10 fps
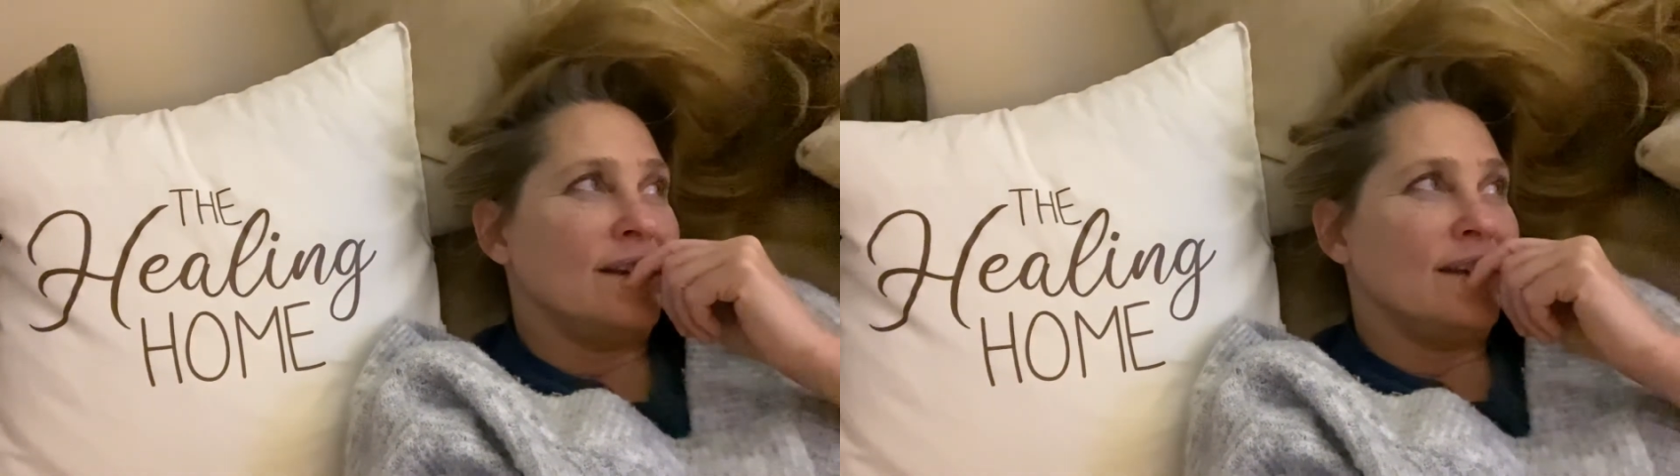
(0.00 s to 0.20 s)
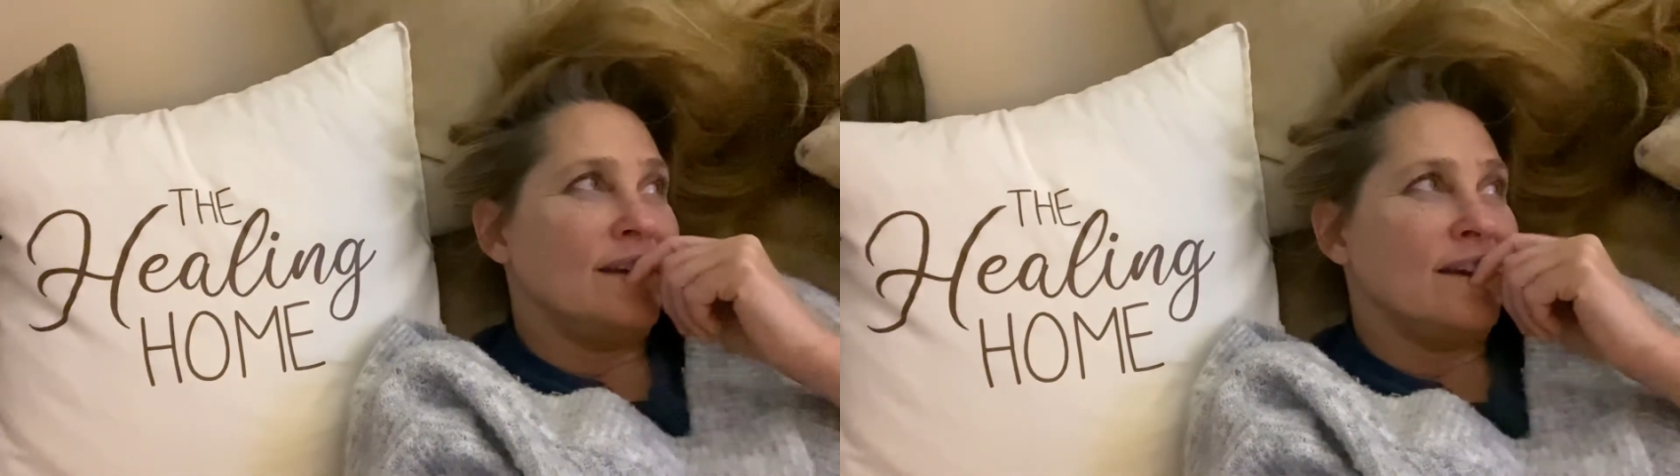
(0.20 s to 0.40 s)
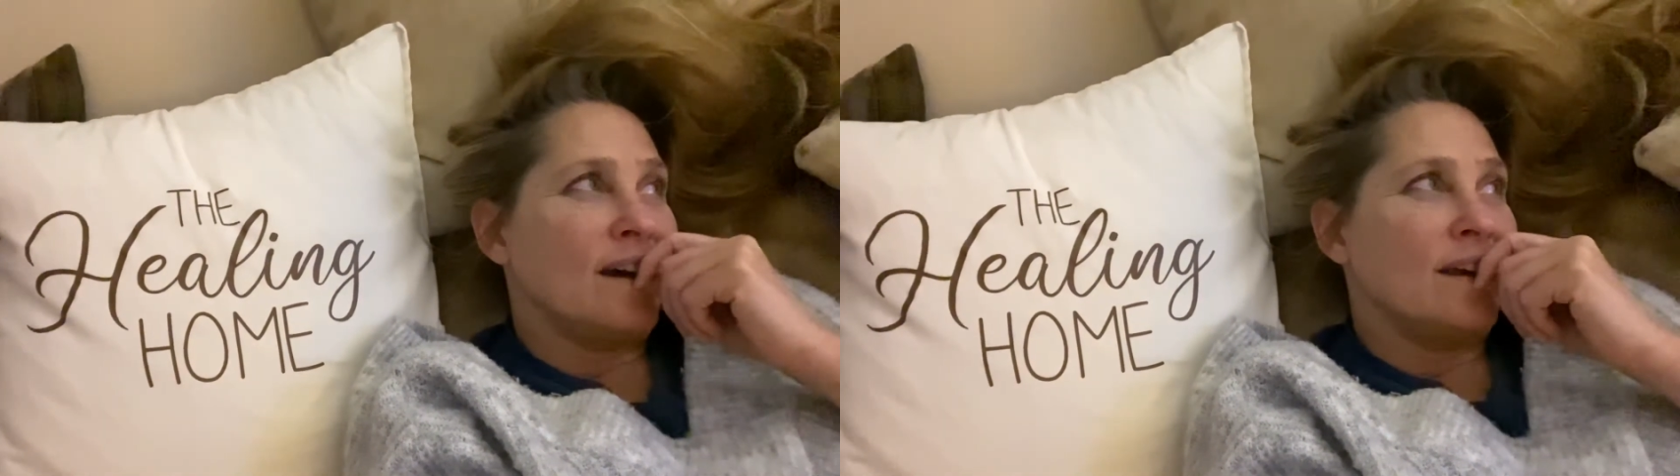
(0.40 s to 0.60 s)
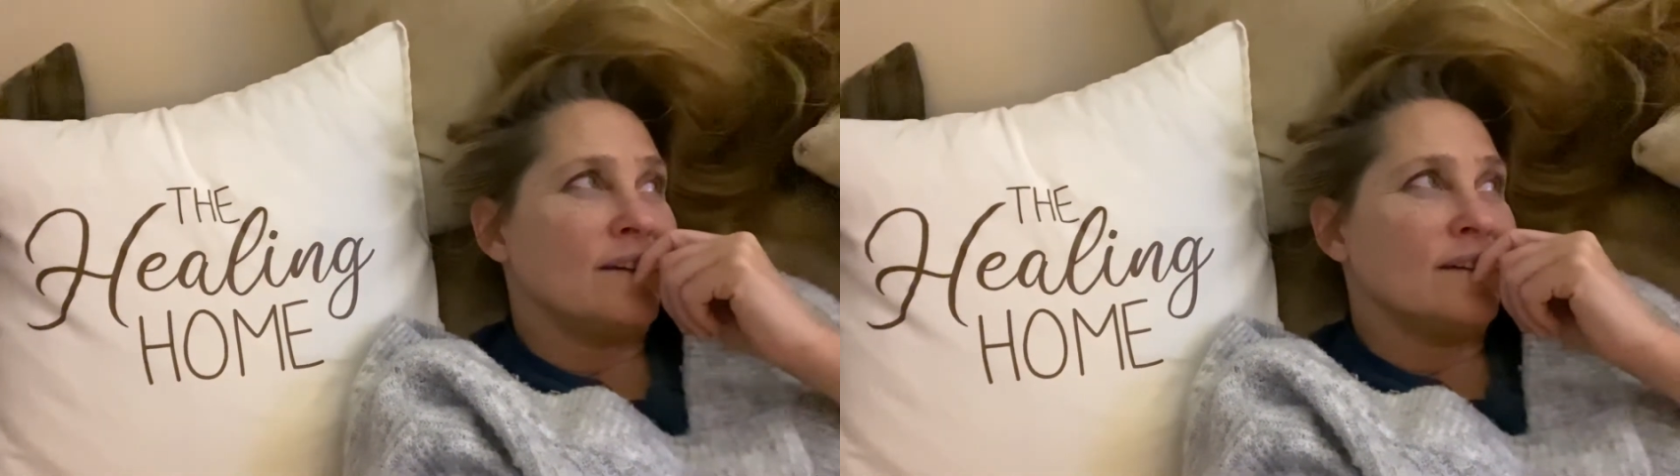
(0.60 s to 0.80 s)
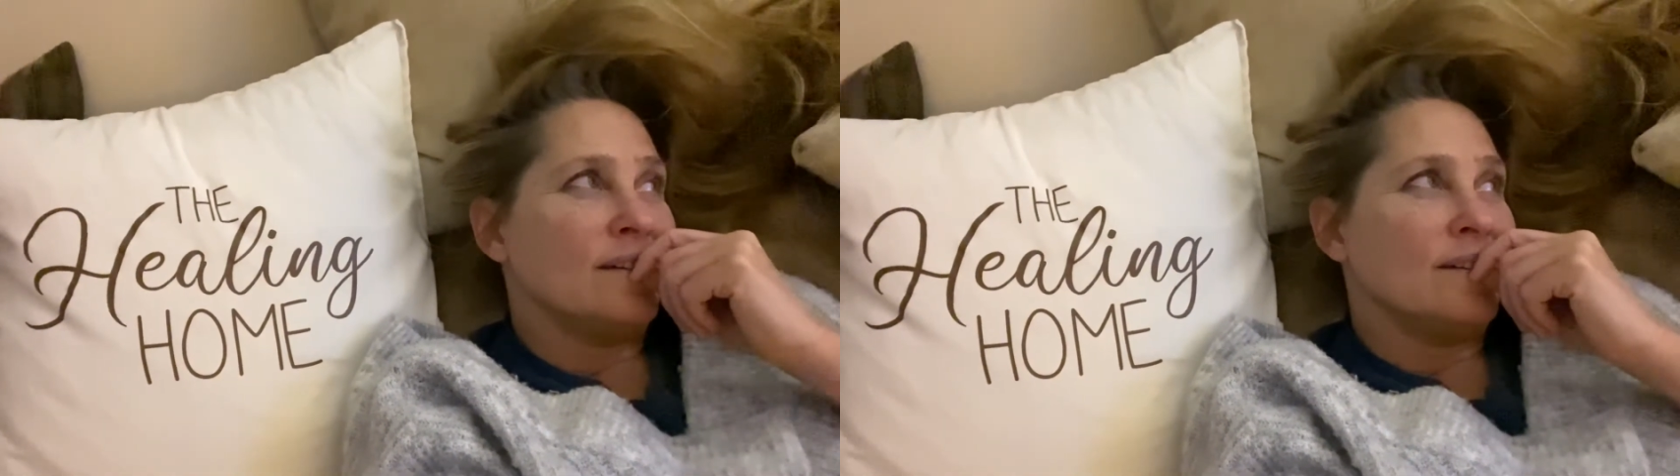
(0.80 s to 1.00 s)
You gotta
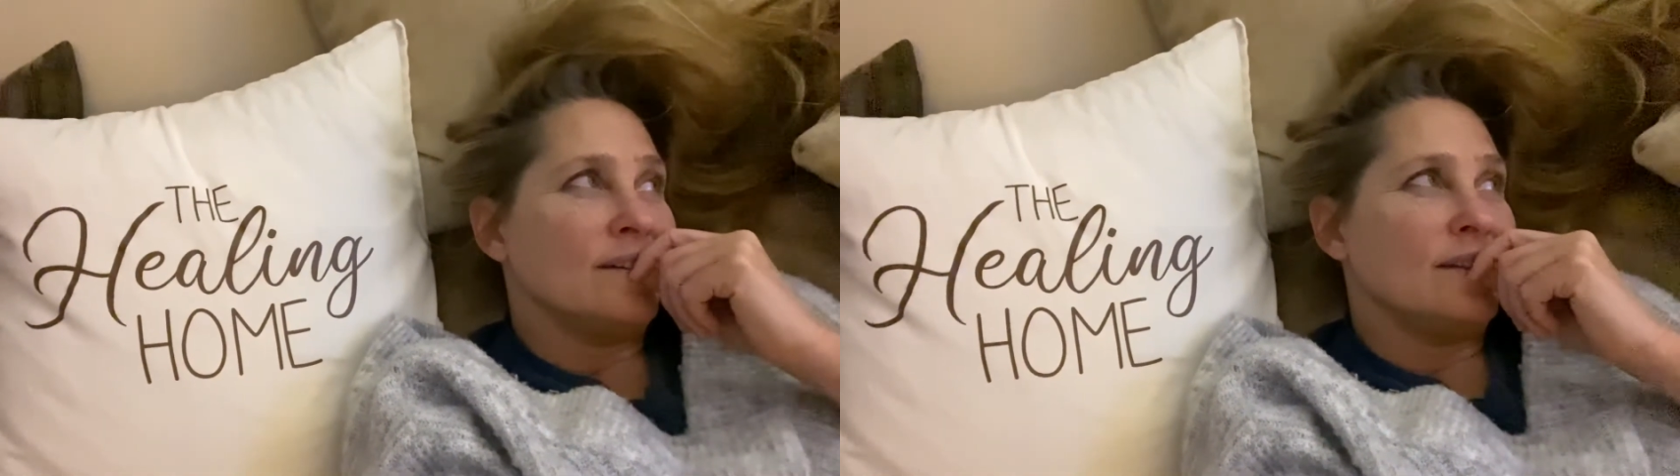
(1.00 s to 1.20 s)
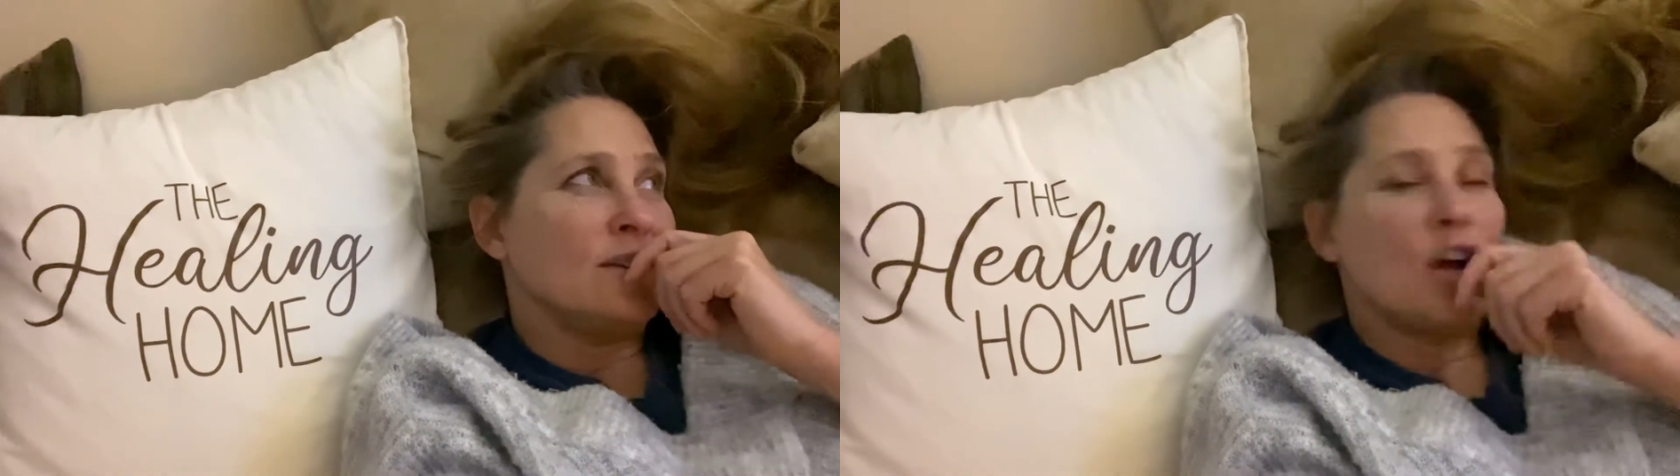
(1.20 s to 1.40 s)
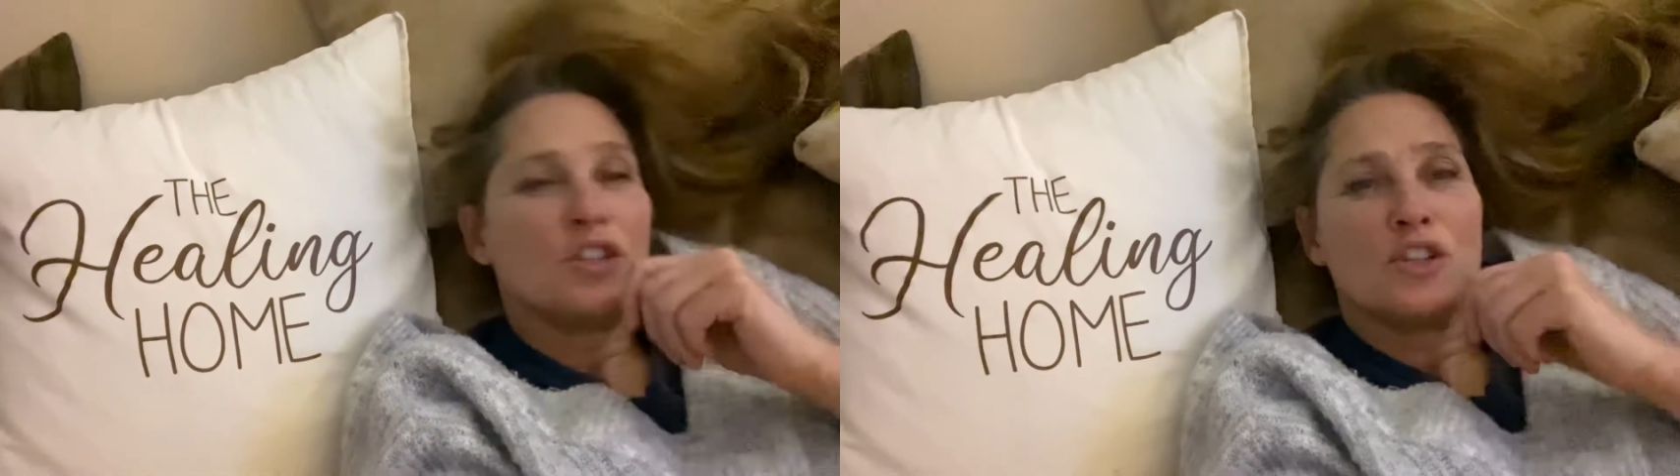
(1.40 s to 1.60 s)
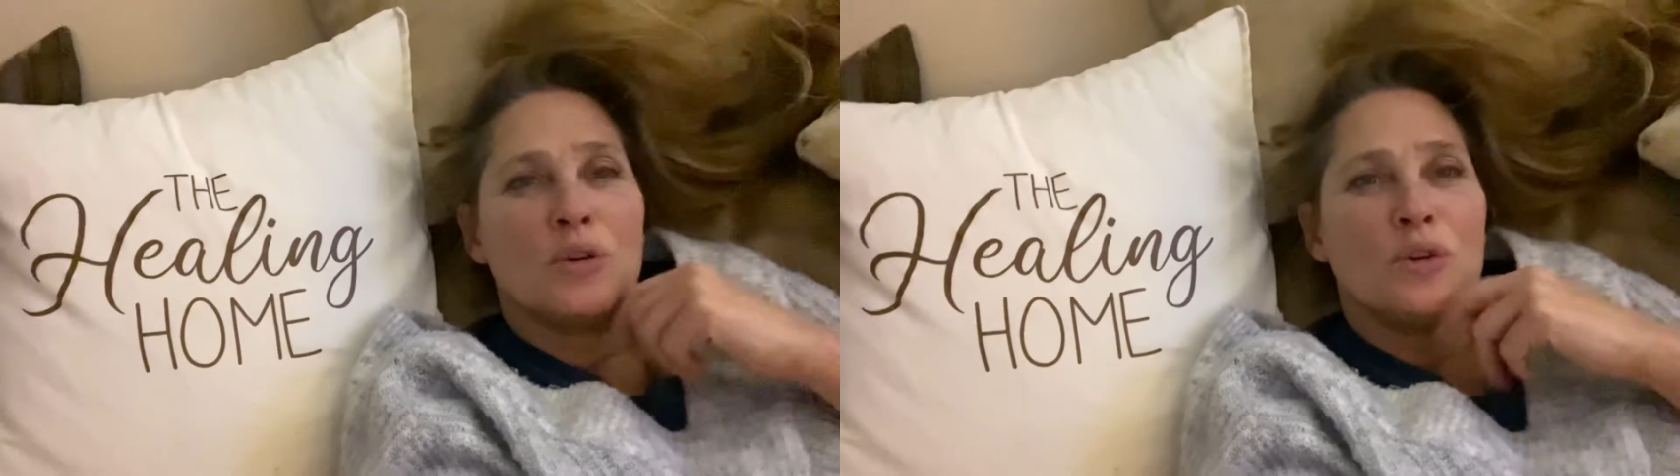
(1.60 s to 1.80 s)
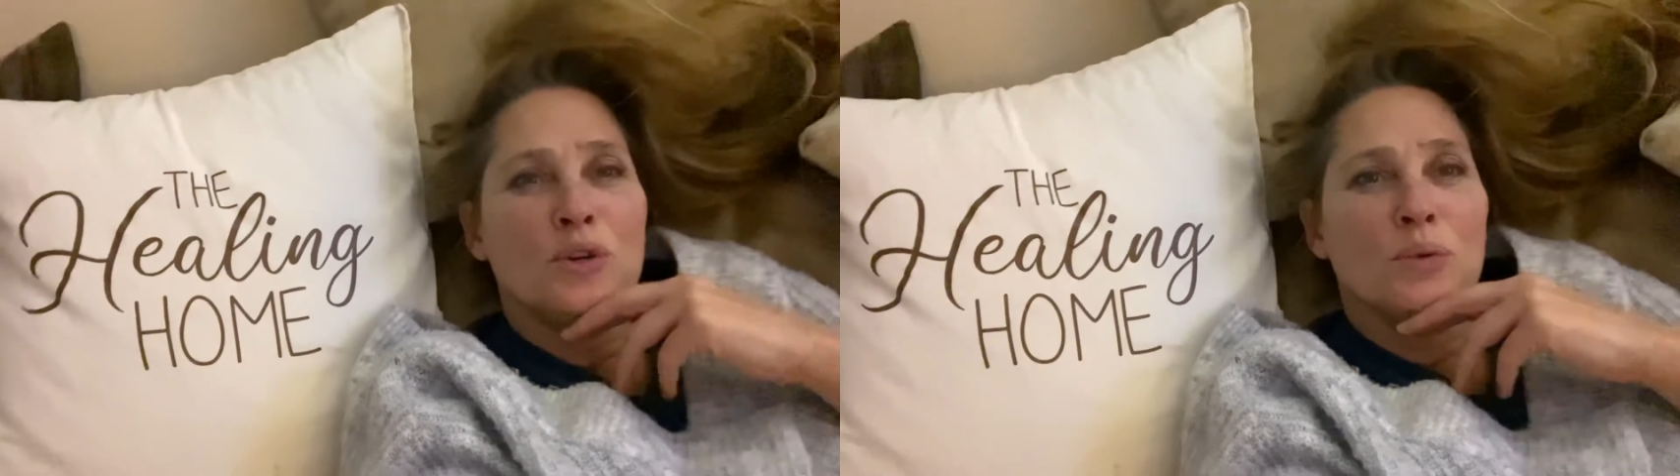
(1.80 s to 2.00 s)
not show
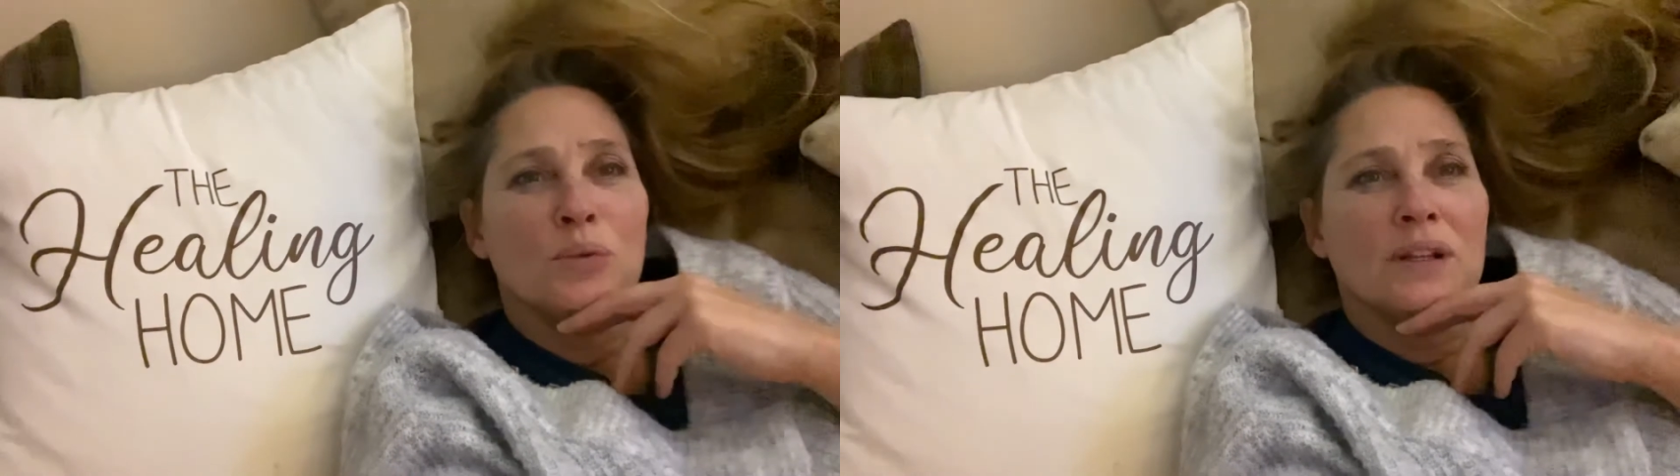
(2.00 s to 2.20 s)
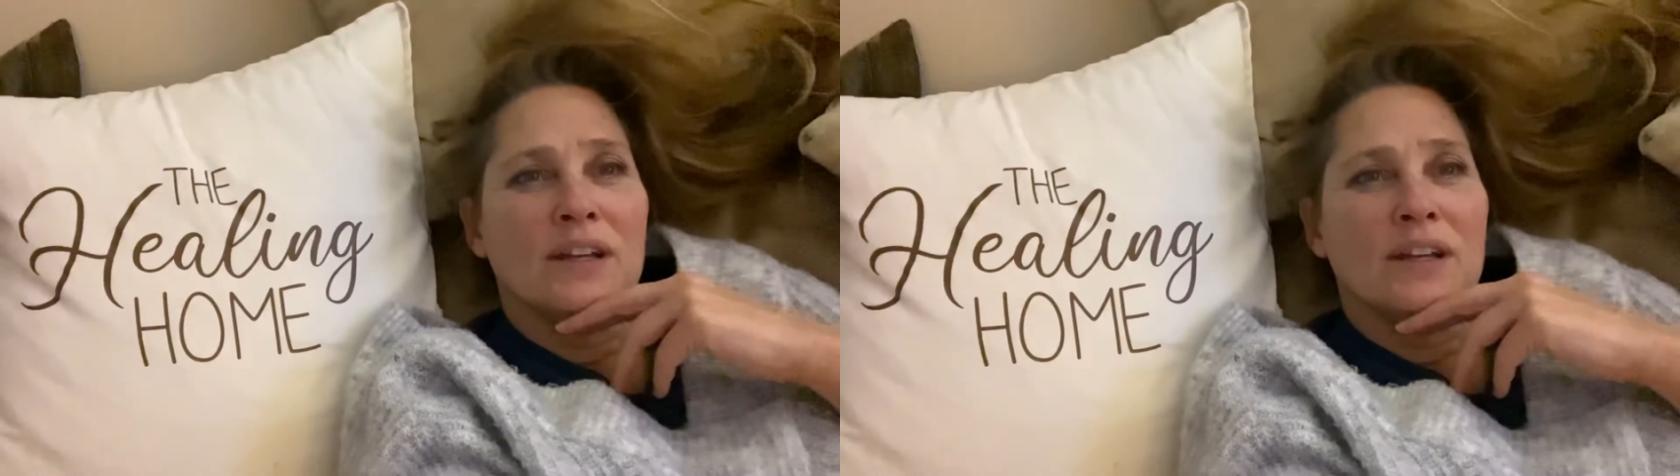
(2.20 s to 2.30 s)
who you really